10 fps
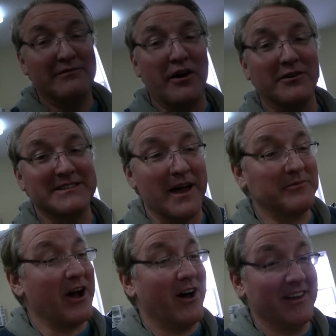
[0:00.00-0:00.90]
Folks, I'm
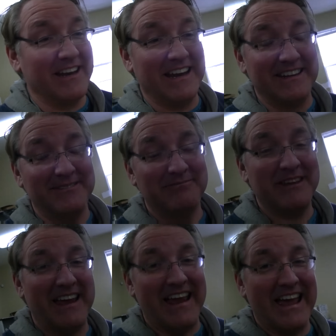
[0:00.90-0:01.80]
calling it.
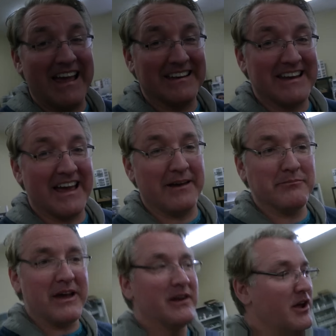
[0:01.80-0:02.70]
And, uh,
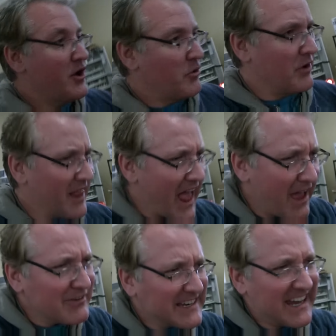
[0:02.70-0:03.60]
but we're
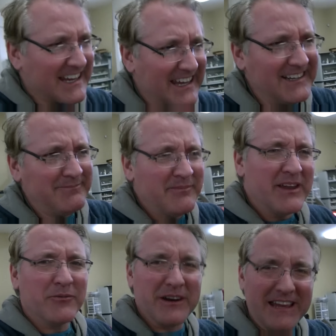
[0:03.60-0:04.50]
live and kicking.
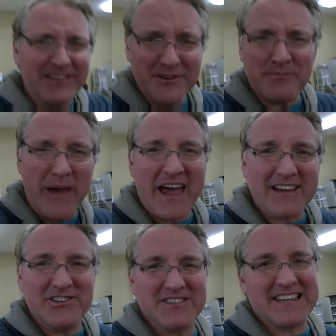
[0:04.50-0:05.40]
We're getting those
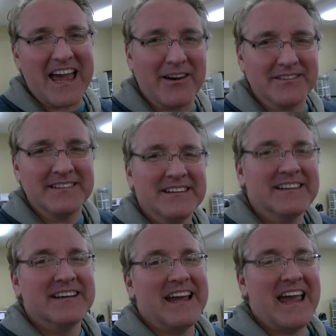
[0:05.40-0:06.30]
packages out
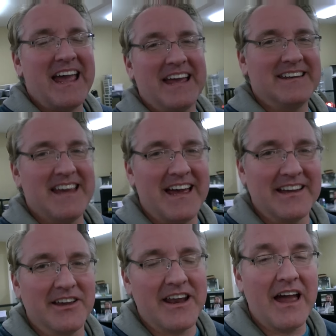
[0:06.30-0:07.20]
and uh,
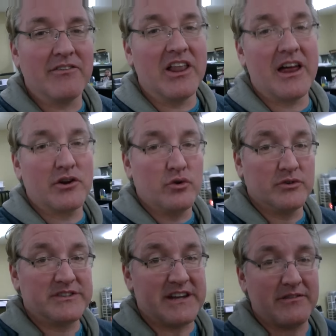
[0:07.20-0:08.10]
gonna have a lot of
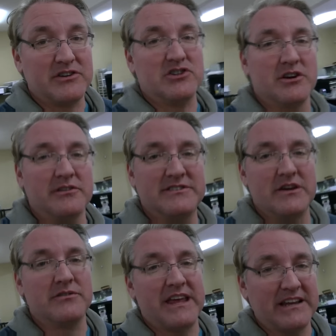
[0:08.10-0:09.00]
cool stuff to show you.
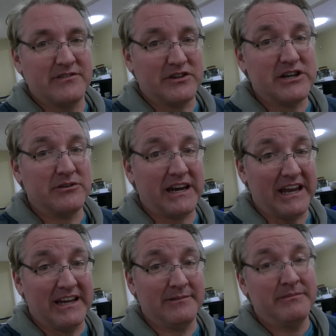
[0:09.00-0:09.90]
So thanks for tuning
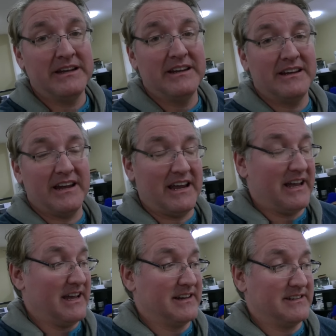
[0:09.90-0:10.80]
in
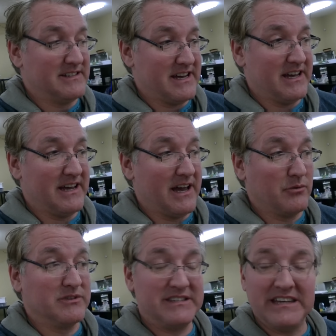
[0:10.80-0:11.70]
and uh, I
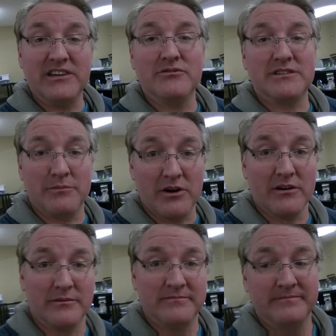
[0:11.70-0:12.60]
will see you tomorrow.